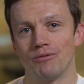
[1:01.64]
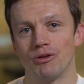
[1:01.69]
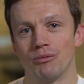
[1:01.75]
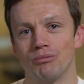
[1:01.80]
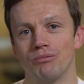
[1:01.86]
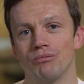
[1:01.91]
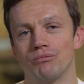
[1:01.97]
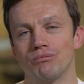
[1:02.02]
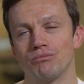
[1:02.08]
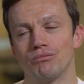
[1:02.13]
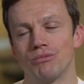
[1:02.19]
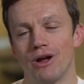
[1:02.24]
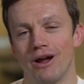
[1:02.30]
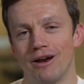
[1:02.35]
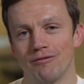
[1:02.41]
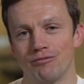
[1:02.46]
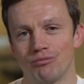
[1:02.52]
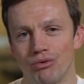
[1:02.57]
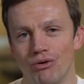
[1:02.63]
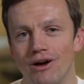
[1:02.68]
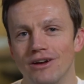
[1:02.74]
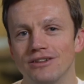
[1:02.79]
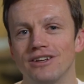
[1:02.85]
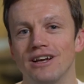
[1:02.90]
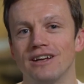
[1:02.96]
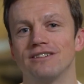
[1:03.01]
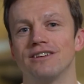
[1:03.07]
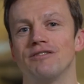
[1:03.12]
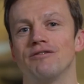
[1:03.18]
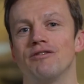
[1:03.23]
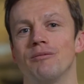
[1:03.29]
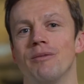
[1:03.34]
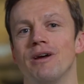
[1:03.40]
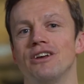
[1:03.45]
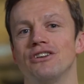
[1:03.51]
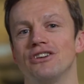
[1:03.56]
to kind of process
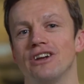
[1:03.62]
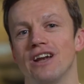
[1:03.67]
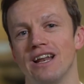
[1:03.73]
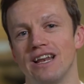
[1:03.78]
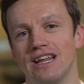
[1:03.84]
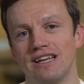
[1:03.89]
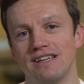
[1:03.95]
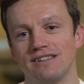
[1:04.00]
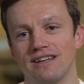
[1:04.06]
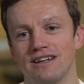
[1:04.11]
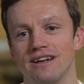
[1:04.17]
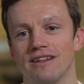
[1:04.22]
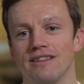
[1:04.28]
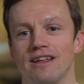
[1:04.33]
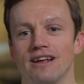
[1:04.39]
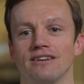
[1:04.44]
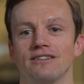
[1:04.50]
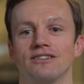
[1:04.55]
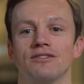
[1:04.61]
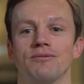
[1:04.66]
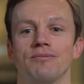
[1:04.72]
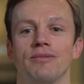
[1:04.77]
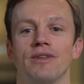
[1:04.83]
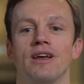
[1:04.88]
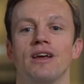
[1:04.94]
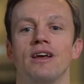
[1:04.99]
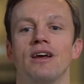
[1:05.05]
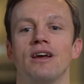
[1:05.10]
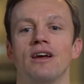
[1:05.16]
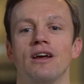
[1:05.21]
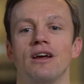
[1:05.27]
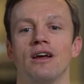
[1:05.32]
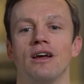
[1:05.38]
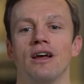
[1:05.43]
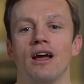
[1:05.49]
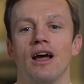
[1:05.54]
information and ease into things.
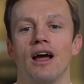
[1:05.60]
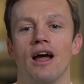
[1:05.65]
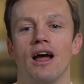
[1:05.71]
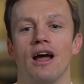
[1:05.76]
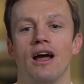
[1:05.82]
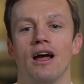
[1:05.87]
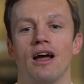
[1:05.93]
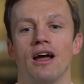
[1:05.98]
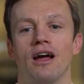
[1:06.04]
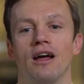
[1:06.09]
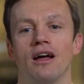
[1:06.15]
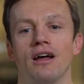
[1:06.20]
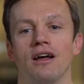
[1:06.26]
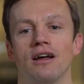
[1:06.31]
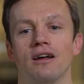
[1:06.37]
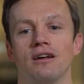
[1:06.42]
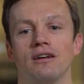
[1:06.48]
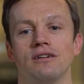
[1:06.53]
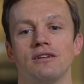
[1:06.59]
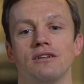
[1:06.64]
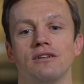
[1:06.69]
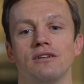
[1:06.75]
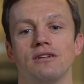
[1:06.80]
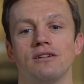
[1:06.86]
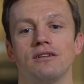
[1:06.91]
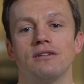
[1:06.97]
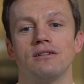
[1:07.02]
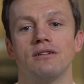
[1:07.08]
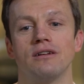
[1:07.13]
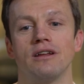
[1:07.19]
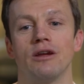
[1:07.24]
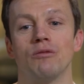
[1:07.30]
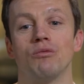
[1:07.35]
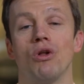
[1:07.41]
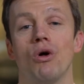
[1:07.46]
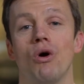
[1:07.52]

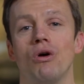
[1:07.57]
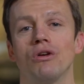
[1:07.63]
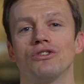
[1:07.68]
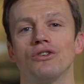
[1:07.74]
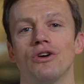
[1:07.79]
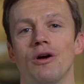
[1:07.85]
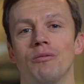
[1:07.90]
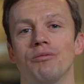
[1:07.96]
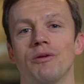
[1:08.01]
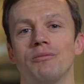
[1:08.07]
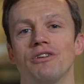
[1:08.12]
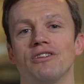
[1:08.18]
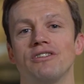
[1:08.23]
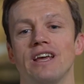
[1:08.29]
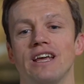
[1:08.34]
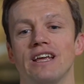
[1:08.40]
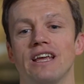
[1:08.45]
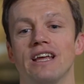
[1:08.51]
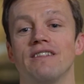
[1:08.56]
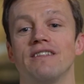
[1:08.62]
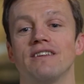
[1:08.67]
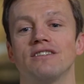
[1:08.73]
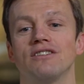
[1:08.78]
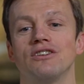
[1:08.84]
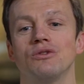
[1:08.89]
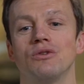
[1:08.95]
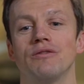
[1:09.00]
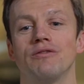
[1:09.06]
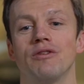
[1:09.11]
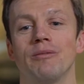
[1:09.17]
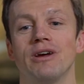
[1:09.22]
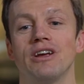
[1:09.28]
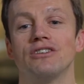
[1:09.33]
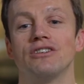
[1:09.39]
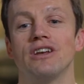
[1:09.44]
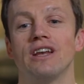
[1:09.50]
It will also help them to take in this new
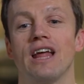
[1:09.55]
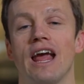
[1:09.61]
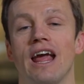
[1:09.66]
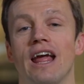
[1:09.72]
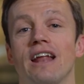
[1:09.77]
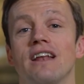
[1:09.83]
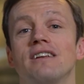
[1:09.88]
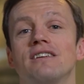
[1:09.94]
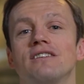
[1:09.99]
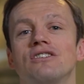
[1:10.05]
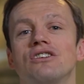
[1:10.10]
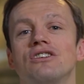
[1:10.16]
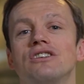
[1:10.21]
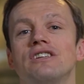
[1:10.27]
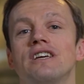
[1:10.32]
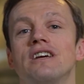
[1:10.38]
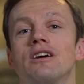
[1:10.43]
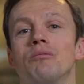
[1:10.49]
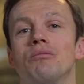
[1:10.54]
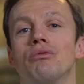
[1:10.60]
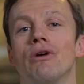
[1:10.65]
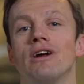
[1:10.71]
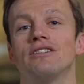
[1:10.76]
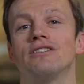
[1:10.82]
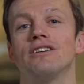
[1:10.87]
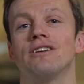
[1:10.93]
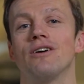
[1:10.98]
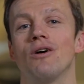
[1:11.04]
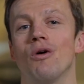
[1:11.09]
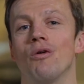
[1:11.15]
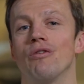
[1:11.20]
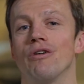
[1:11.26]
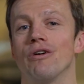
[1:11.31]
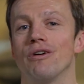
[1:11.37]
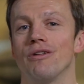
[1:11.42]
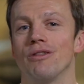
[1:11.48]
information and to decompress it
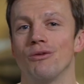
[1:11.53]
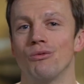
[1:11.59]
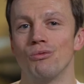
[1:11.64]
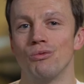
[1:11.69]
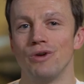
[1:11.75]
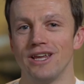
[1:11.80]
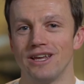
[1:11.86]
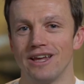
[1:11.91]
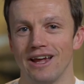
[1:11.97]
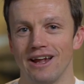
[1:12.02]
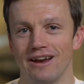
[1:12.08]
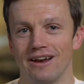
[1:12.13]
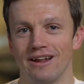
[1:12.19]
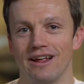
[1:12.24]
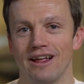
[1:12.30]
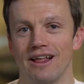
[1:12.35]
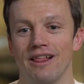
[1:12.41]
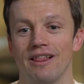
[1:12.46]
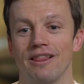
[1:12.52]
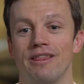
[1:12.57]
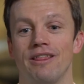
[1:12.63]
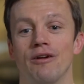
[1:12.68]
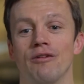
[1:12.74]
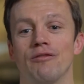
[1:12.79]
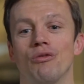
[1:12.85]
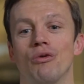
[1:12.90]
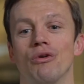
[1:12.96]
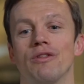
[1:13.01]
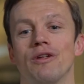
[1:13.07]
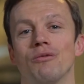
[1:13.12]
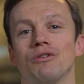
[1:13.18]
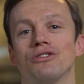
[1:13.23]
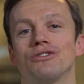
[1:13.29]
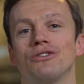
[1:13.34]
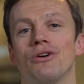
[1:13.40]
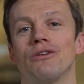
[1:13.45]
over the weekend. Therefore, they
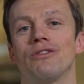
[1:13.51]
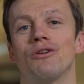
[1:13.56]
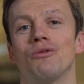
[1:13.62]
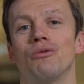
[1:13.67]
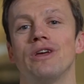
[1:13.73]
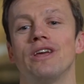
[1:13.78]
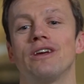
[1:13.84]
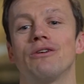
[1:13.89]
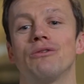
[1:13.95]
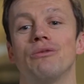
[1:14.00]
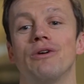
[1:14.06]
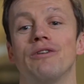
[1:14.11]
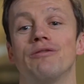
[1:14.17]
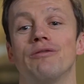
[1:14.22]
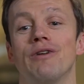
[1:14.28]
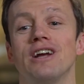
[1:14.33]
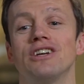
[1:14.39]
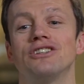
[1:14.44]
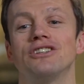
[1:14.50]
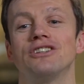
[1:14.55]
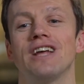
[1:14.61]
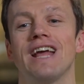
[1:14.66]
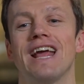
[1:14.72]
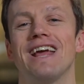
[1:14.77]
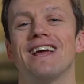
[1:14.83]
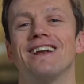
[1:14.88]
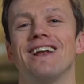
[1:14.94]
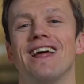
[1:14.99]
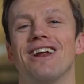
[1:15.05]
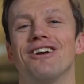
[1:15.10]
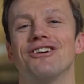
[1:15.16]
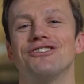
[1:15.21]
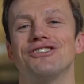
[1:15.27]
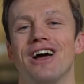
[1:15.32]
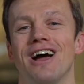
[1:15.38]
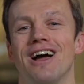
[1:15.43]
will start the week refreshed and
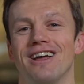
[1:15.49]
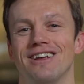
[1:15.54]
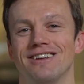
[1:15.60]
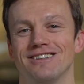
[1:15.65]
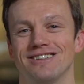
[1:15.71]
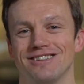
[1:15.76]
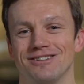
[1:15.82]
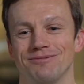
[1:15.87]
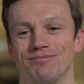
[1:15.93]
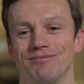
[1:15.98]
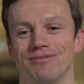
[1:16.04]
energized.